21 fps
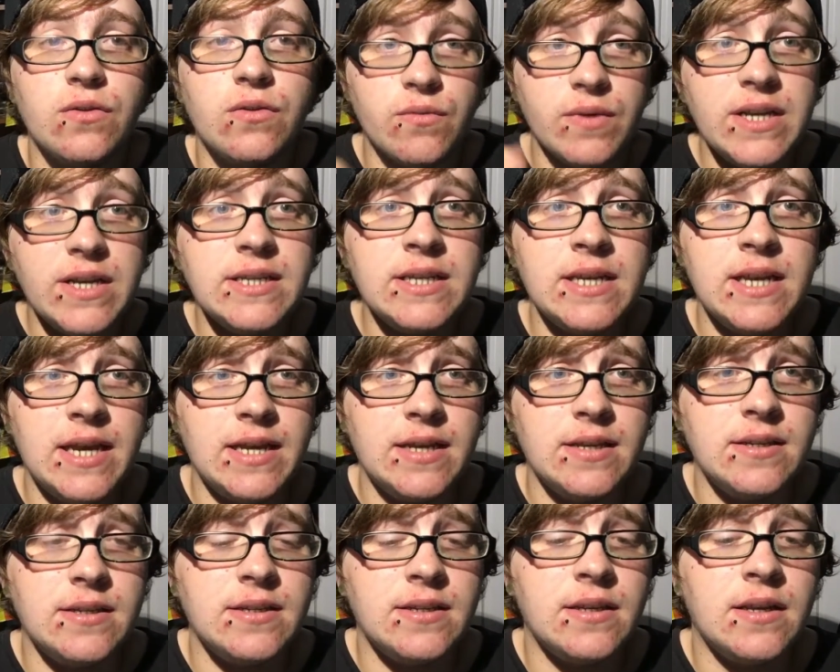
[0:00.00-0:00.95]
The reason
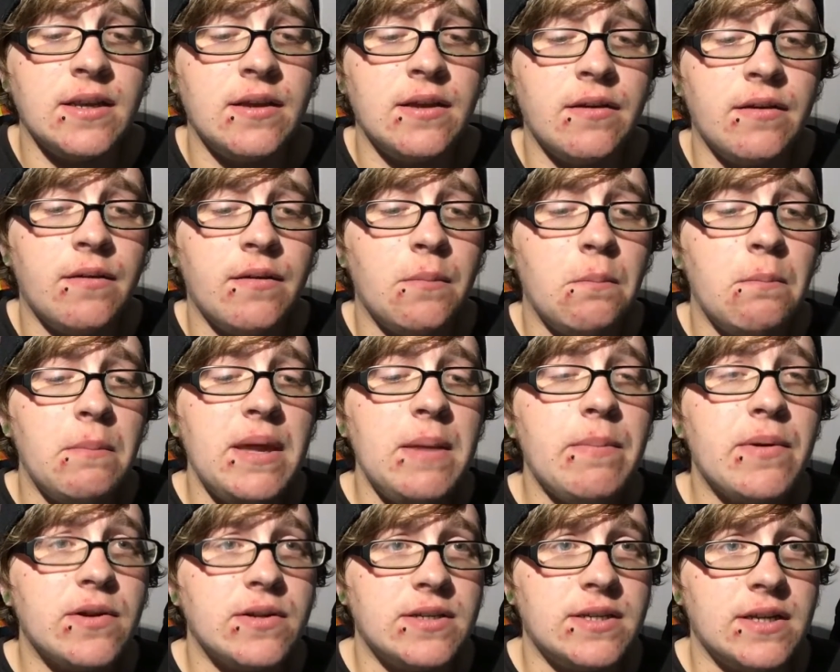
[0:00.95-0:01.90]
is,
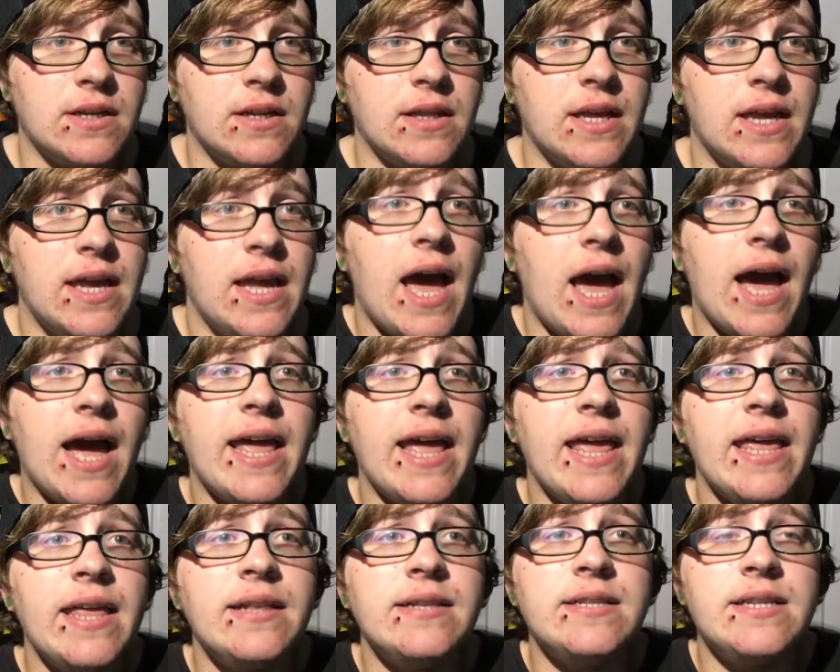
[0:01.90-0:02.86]
me personally,
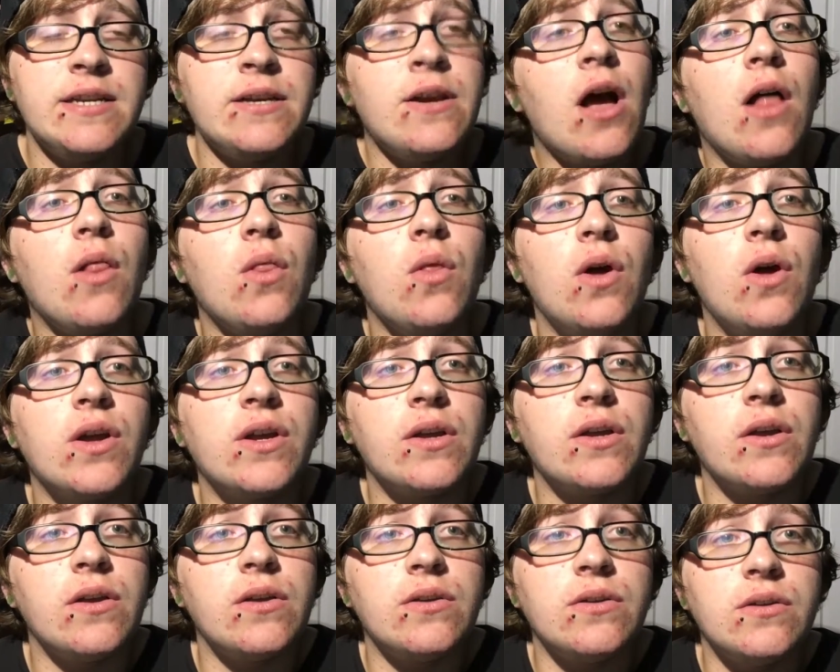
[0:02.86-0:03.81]
I did not
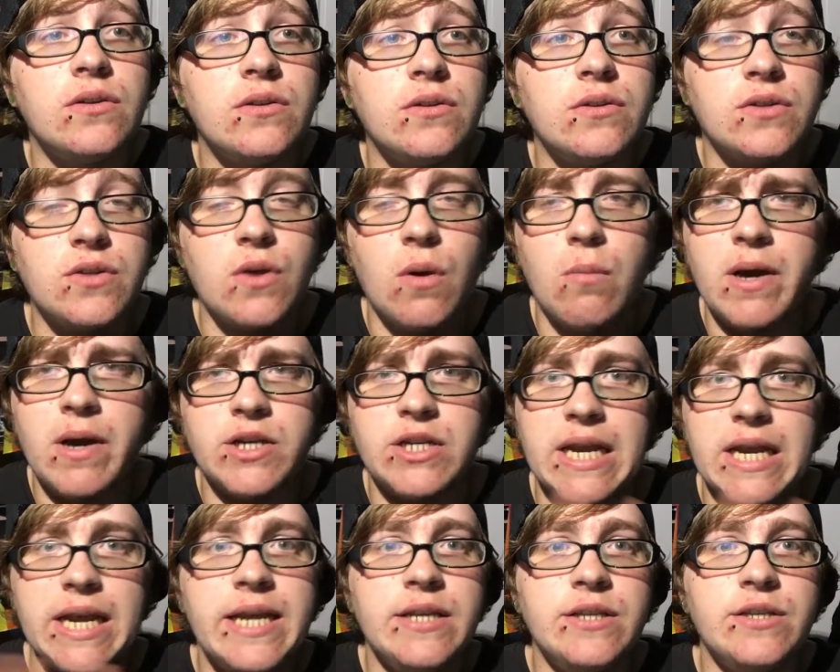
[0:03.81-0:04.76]
look so
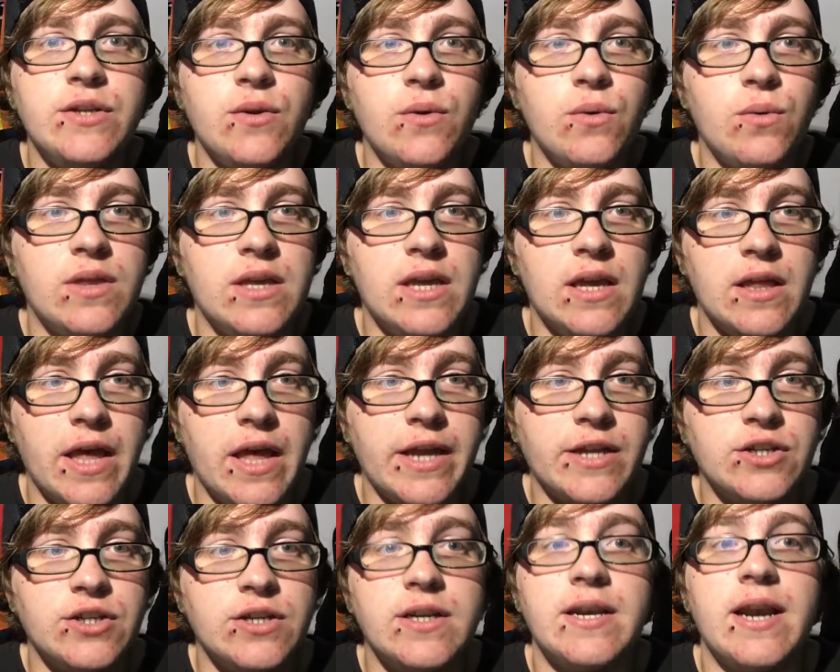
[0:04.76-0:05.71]
much into the
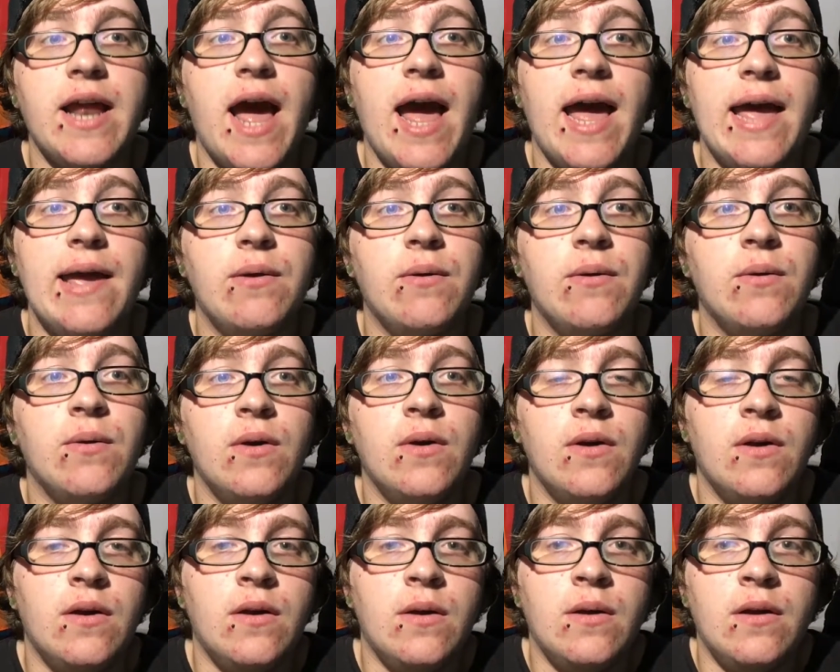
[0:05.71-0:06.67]
election.
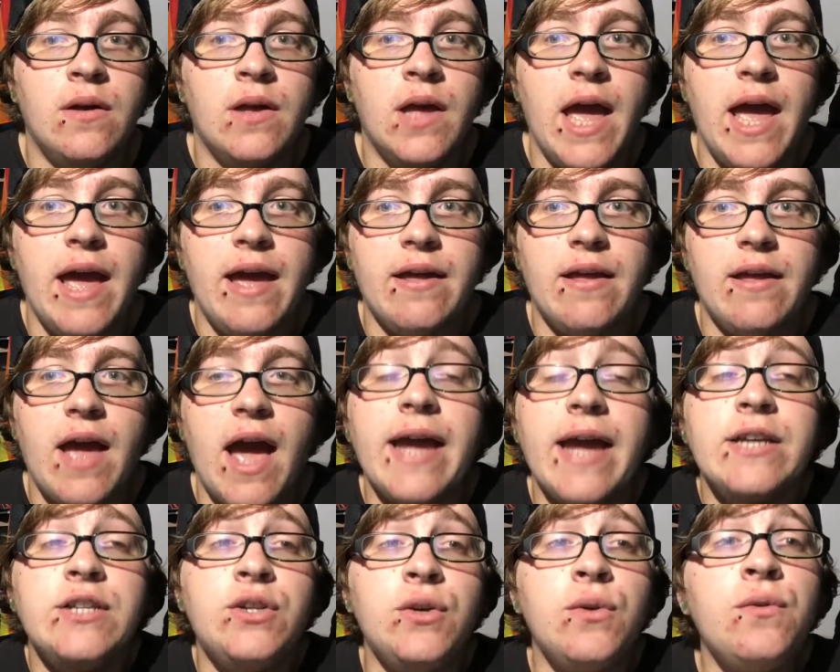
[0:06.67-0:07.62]

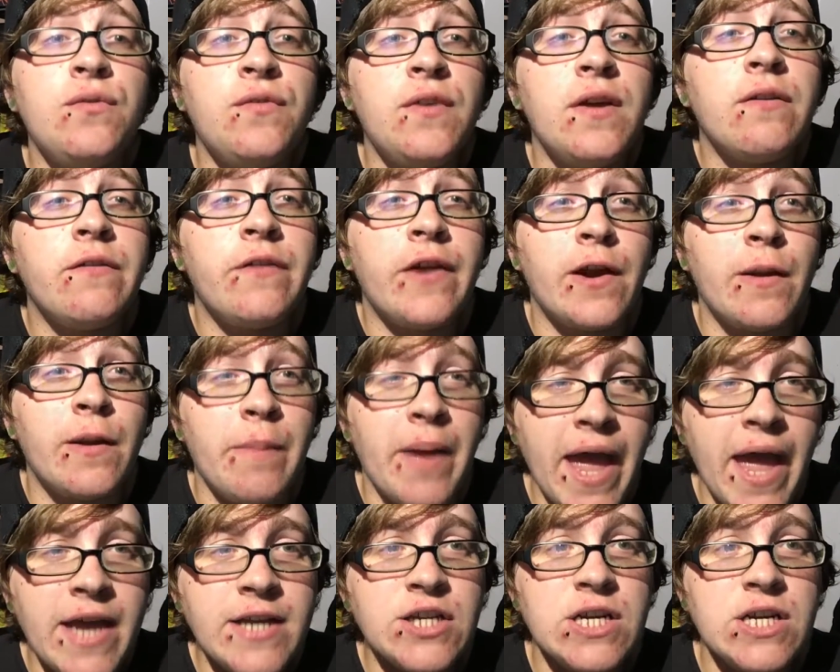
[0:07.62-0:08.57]
I do feel very
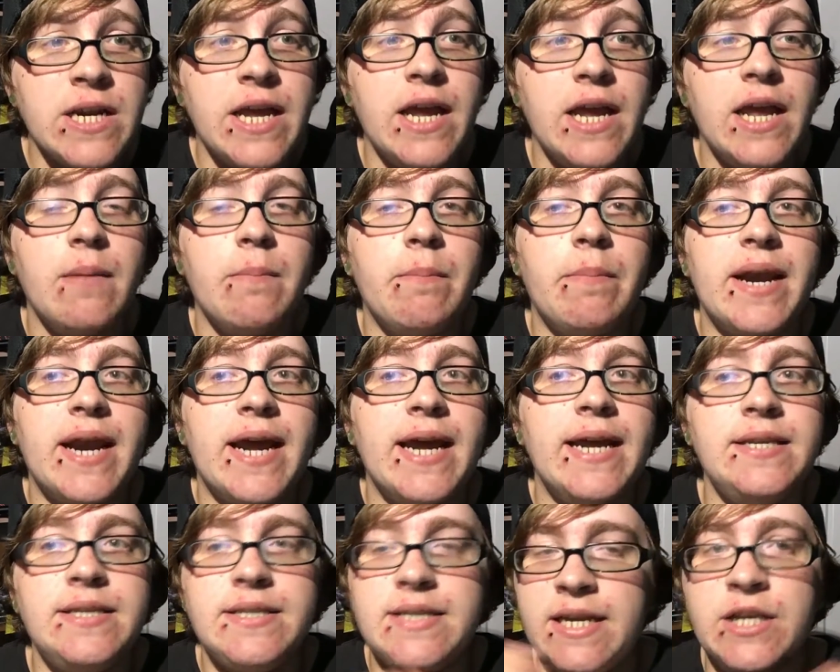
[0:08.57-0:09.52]
passionate, but
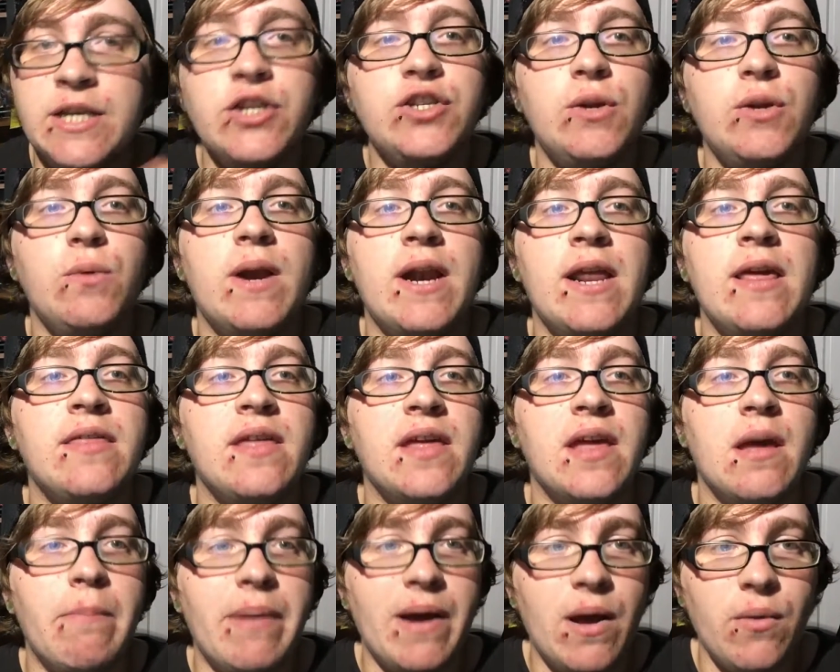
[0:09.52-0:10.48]
I didn't do
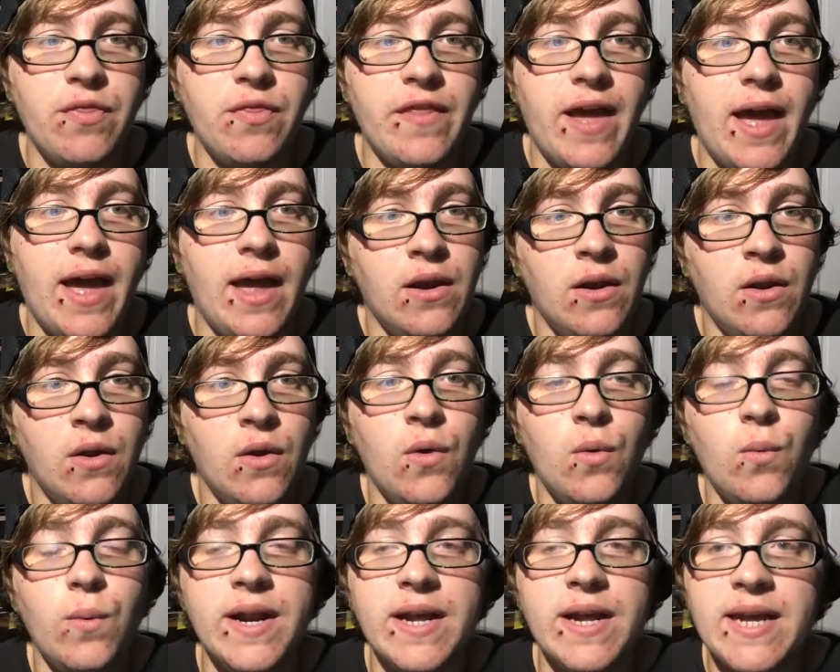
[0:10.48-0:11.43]
anything about that.
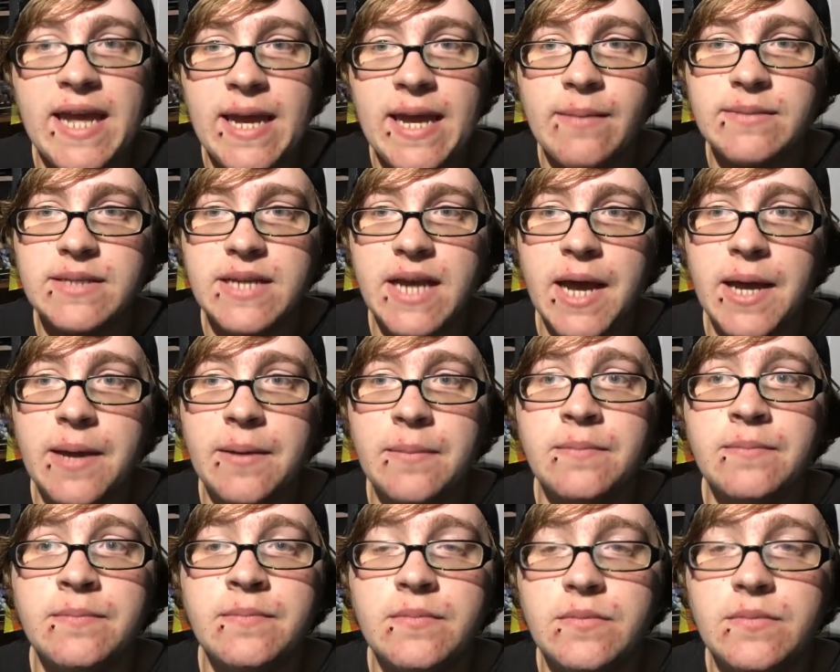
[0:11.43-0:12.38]
When it came
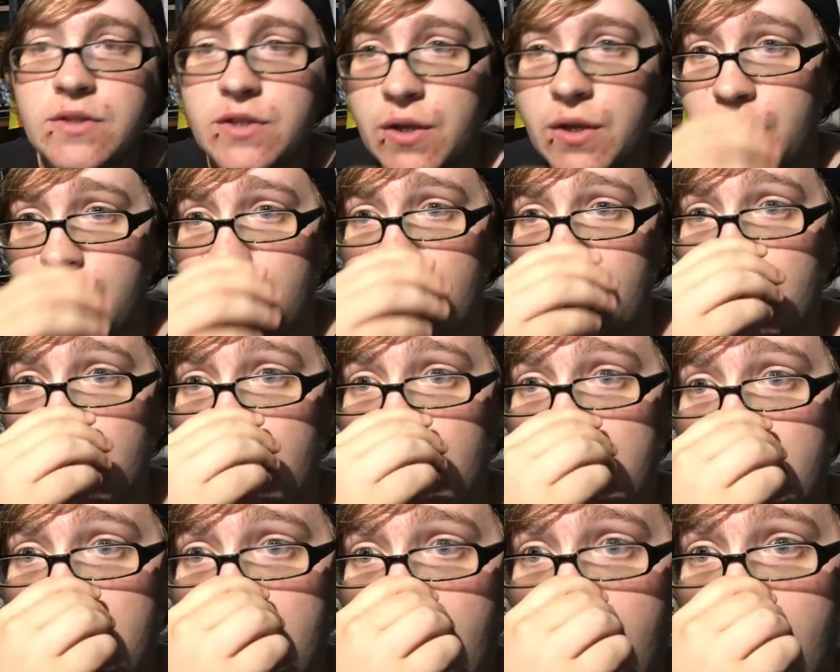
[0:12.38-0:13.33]
time
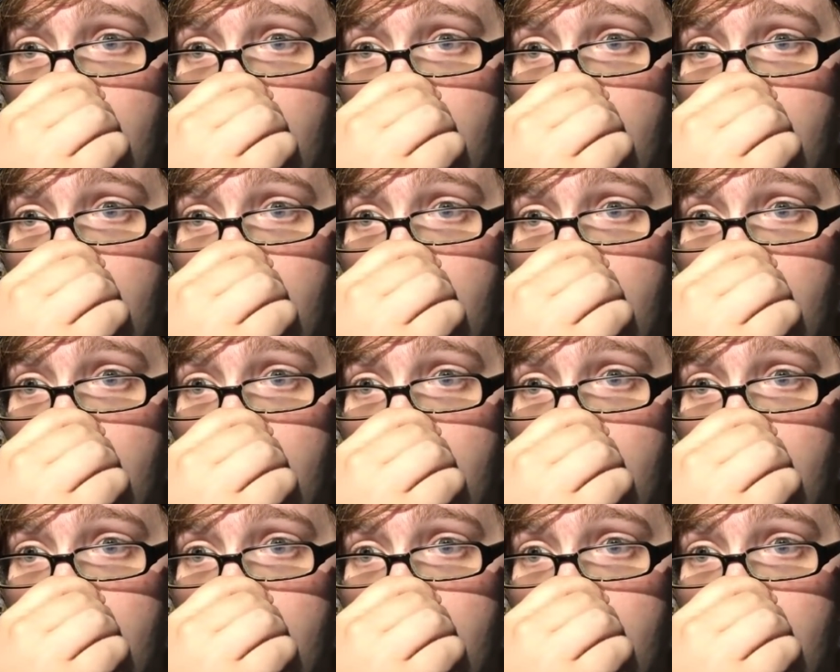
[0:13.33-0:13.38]
to